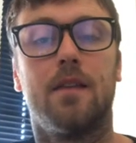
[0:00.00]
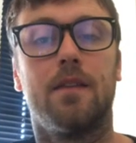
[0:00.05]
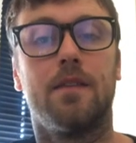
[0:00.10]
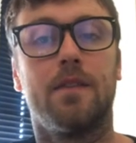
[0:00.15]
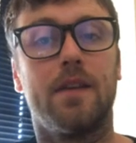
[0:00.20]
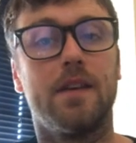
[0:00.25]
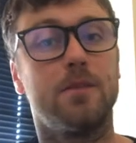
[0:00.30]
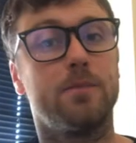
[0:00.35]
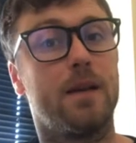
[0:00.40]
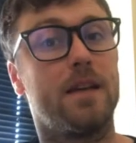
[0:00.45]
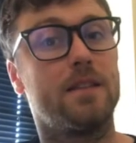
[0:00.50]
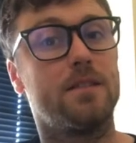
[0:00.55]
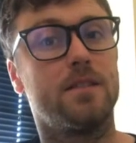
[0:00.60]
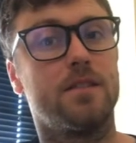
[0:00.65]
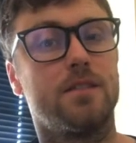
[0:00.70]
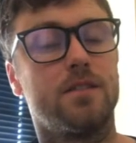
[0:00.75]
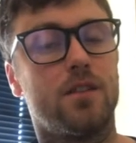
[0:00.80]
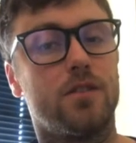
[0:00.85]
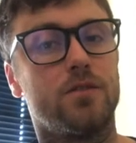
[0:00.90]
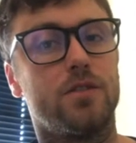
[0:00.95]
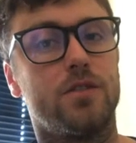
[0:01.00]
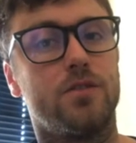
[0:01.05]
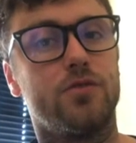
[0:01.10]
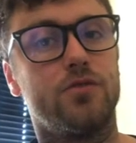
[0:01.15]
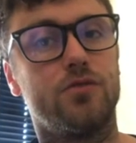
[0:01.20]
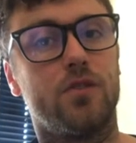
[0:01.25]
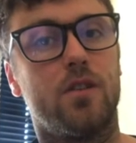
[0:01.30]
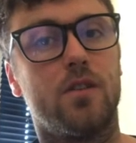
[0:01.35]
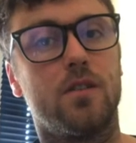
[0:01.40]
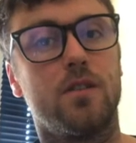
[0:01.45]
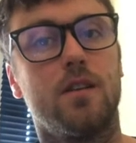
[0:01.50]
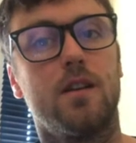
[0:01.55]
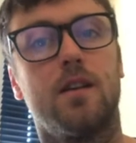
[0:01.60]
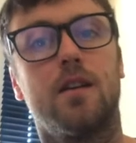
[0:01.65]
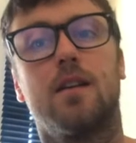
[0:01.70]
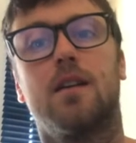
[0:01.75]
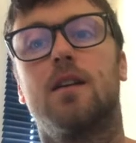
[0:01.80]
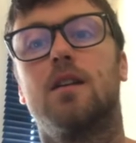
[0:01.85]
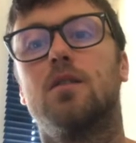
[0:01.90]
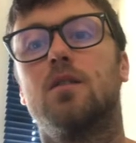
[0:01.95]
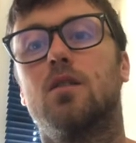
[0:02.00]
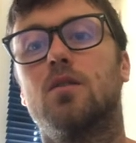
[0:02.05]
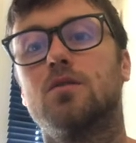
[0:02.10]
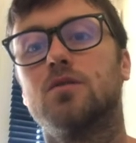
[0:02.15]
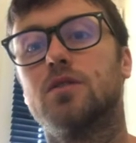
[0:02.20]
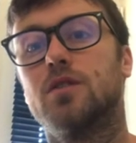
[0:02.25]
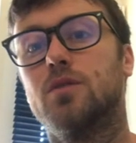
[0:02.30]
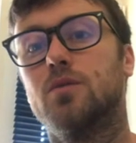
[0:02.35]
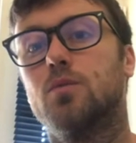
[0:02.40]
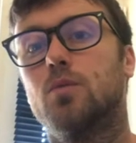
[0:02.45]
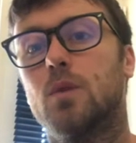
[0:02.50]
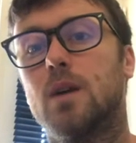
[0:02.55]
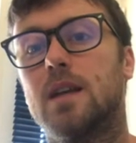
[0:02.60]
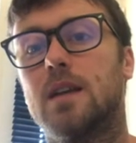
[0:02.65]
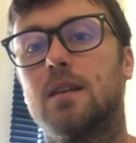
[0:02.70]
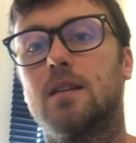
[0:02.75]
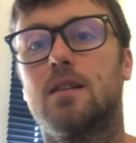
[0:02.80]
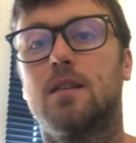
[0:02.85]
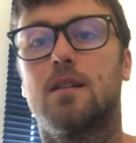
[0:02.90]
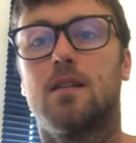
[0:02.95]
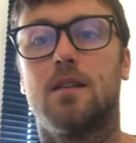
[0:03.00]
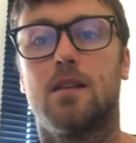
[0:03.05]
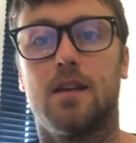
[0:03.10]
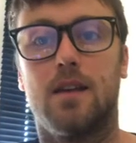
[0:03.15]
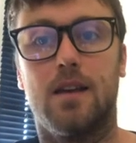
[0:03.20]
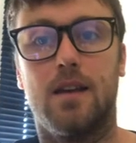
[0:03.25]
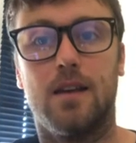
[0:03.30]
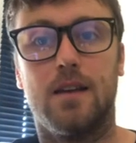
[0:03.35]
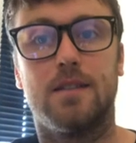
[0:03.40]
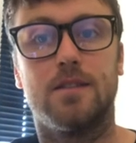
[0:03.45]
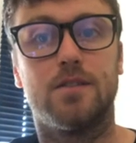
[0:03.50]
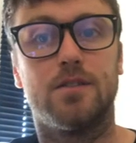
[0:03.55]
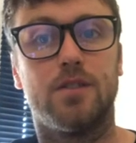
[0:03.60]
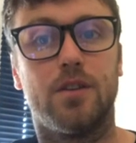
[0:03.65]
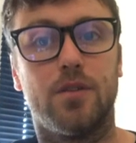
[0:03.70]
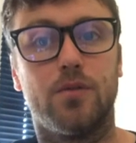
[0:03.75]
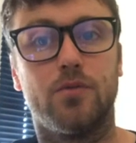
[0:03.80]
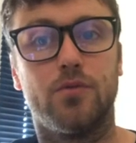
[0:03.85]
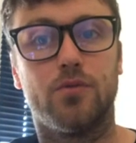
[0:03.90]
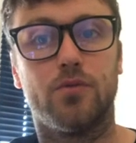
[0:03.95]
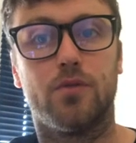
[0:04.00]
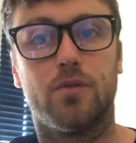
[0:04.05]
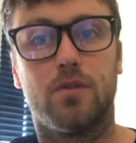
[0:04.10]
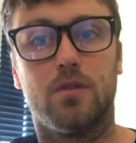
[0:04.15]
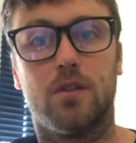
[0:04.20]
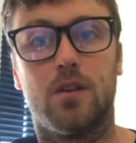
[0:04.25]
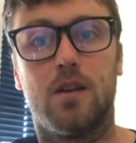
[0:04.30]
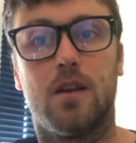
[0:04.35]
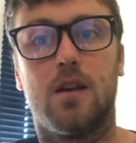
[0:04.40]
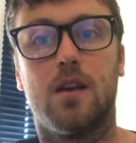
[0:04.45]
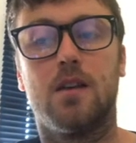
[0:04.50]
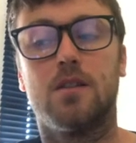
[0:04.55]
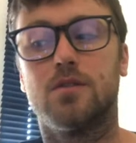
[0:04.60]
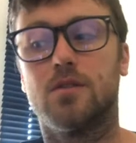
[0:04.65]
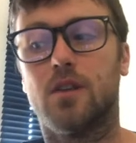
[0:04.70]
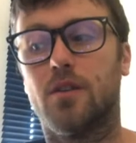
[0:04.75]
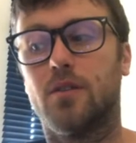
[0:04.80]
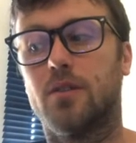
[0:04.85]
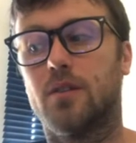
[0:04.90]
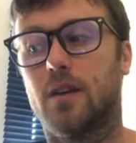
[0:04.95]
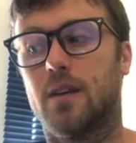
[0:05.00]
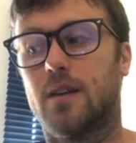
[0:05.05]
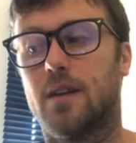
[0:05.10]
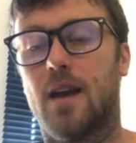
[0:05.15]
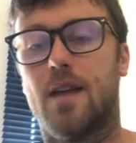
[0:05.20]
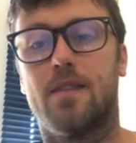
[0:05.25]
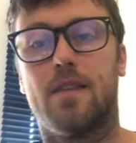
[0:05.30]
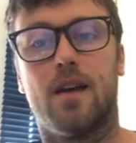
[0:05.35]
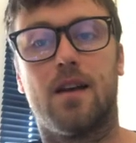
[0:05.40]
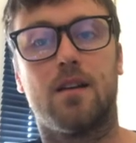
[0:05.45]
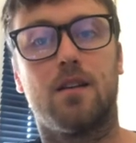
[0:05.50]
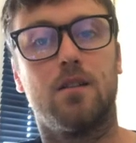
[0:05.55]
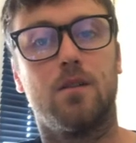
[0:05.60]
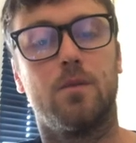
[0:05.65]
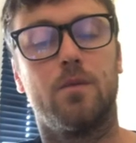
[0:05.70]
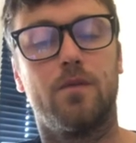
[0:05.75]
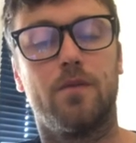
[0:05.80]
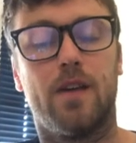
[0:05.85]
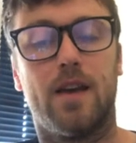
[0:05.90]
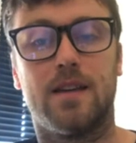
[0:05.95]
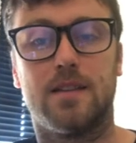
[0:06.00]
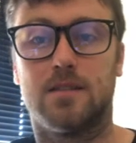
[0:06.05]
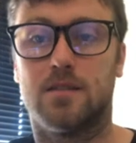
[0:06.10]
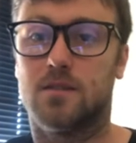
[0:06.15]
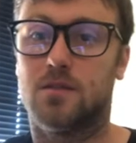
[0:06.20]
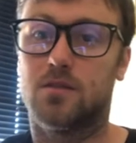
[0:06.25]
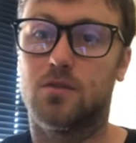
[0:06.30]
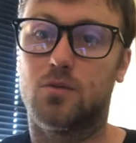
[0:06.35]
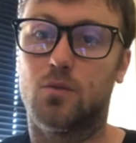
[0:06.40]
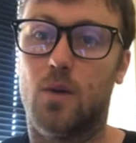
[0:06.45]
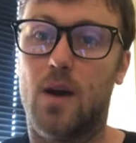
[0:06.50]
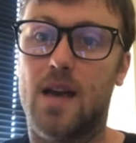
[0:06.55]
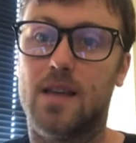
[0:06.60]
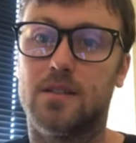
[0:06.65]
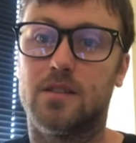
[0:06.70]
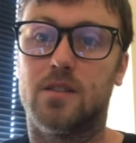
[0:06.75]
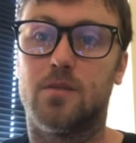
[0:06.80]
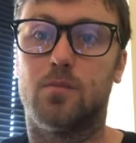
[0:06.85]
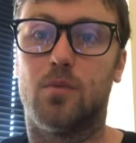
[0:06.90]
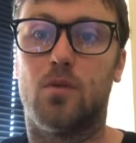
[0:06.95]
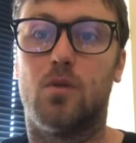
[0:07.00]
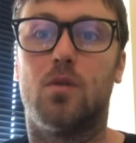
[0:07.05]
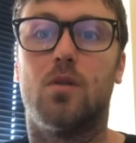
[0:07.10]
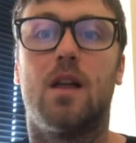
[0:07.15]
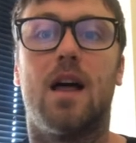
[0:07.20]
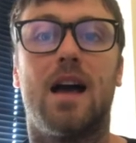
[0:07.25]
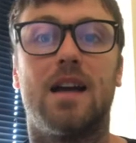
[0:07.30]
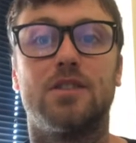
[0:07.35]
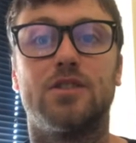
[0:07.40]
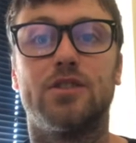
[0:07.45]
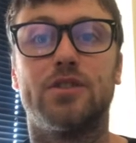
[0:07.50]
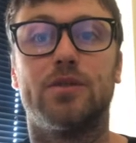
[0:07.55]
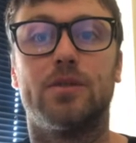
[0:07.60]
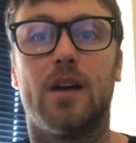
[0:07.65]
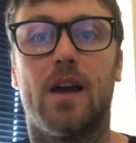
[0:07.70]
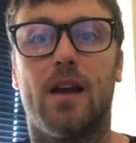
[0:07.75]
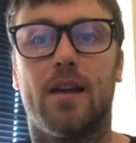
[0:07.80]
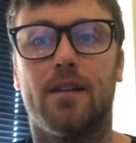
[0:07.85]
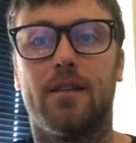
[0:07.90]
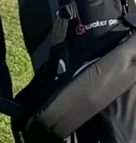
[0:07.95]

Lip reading: This means that it's not too strong, too weak, it is neutral. So you can get that club face as square to the ball as you can.